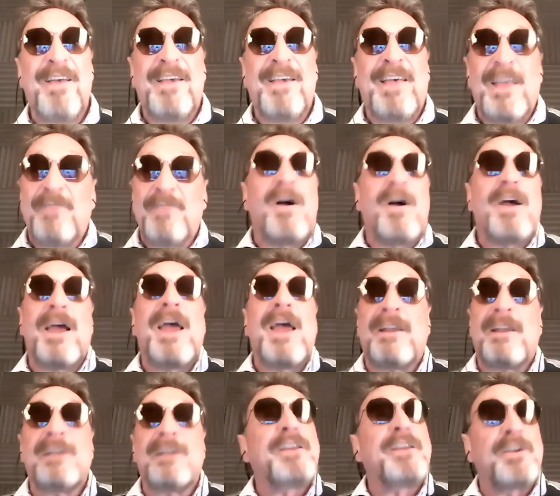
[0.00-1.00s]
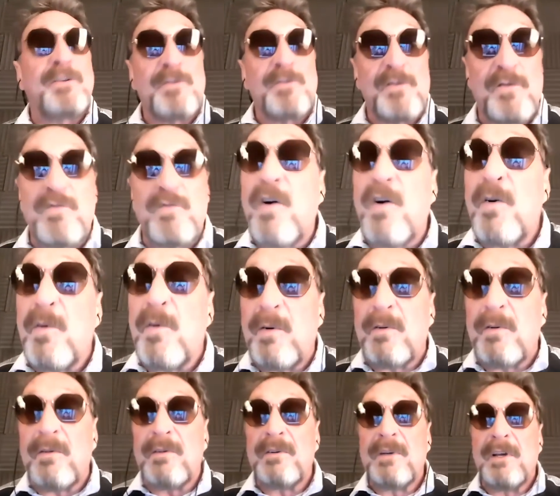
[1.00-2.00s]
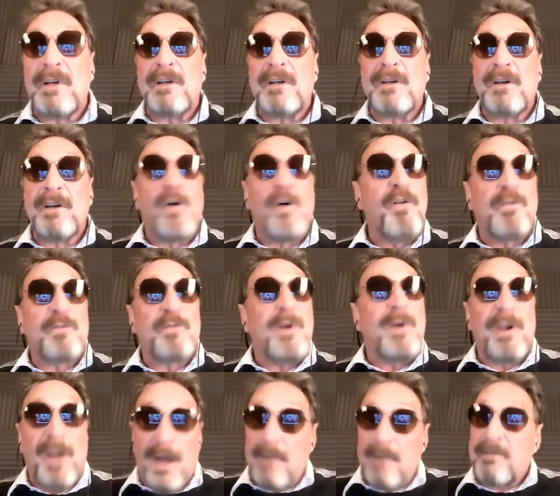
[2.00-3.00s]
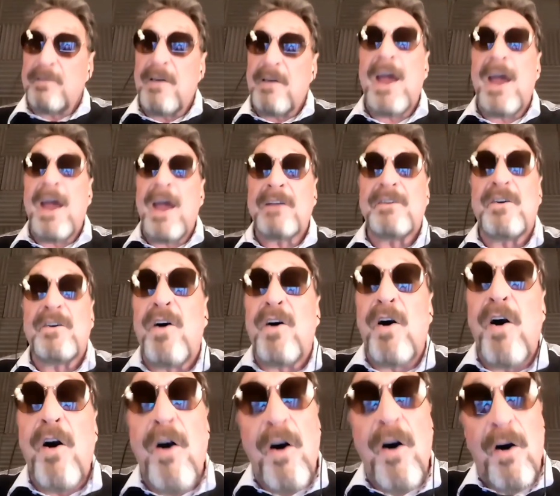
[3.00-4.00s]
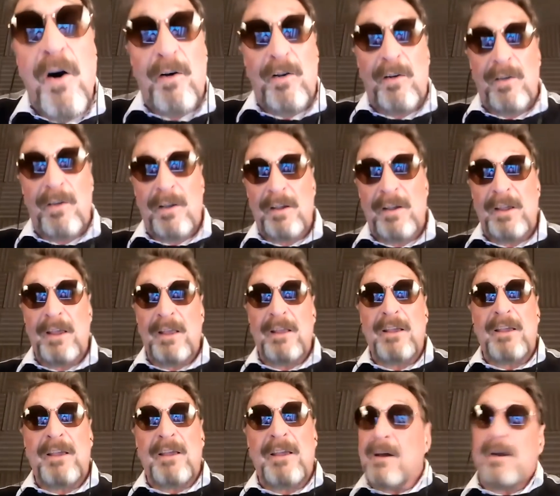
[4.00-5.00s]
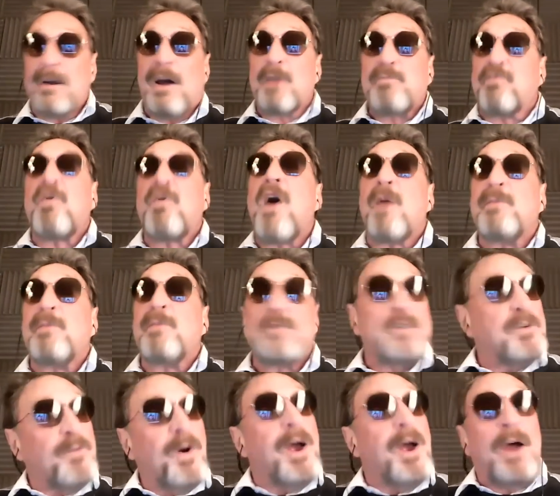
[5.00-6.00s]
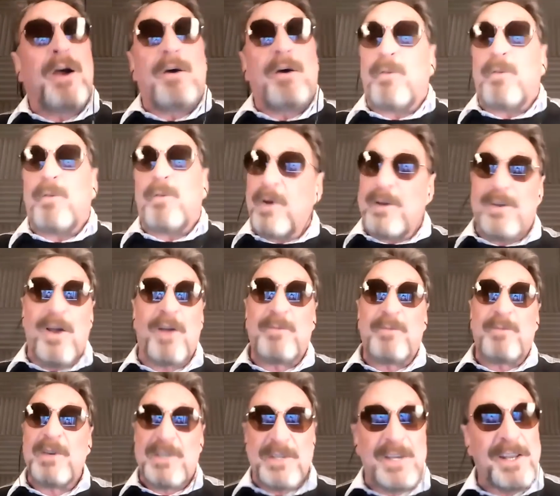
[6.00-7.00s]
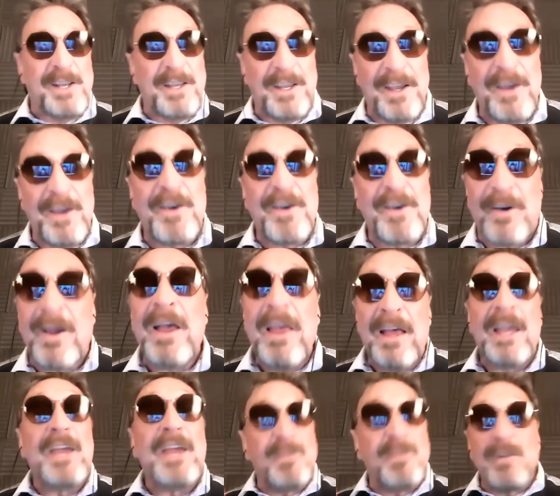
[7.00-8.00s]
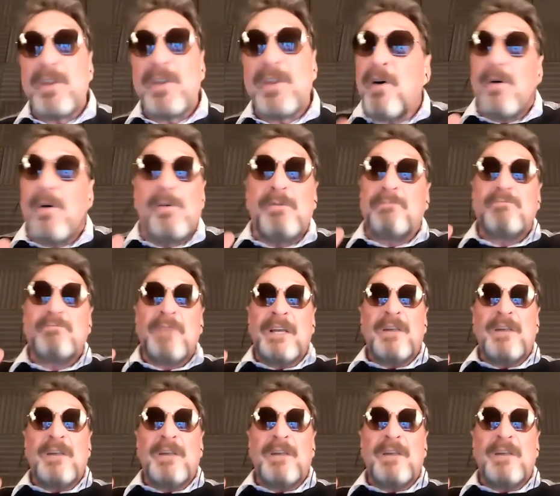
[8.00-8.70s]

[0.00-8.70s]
if I had any control over my life at all, I promise you I would not be sitting here, even though